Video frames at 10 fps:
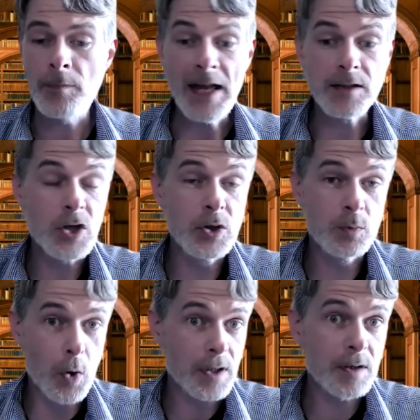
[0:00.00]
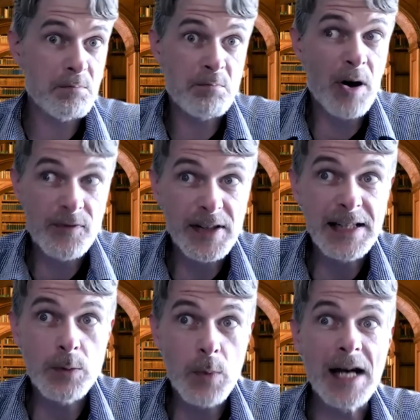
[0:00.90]
That could work
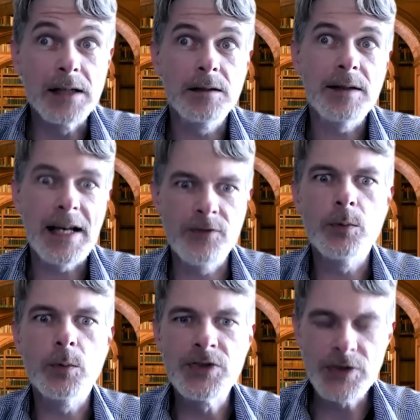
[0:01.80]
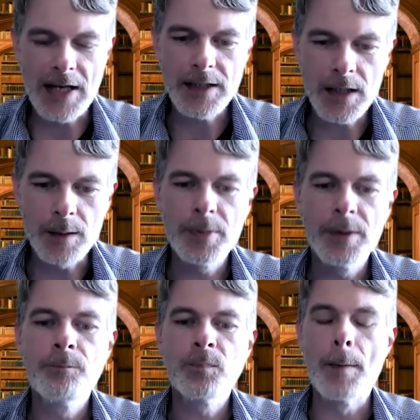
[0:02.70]
perfectly well if it was set up.
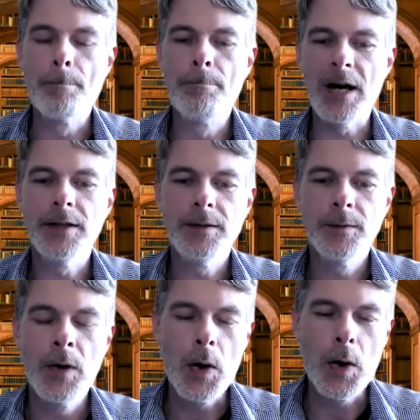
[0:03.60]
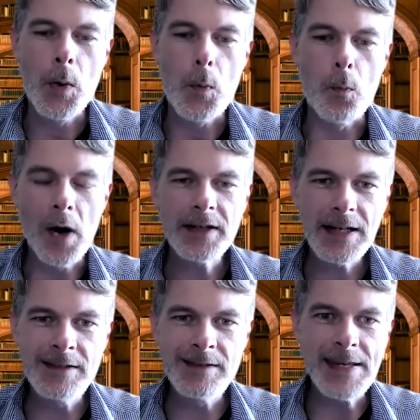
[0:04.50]
But what
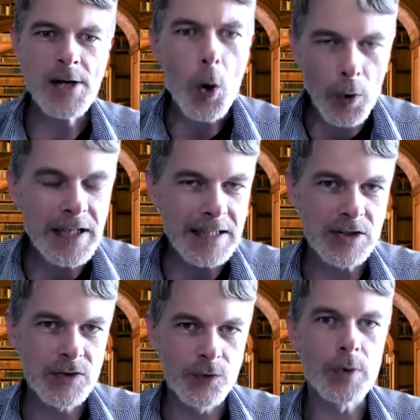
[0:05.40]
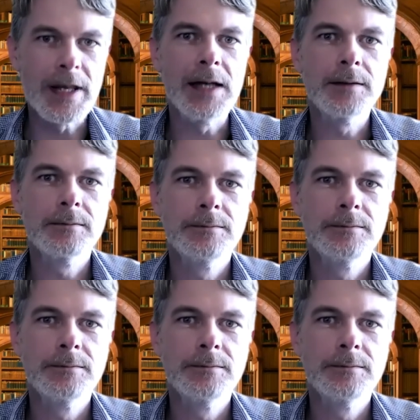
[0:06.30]
is the audience for that?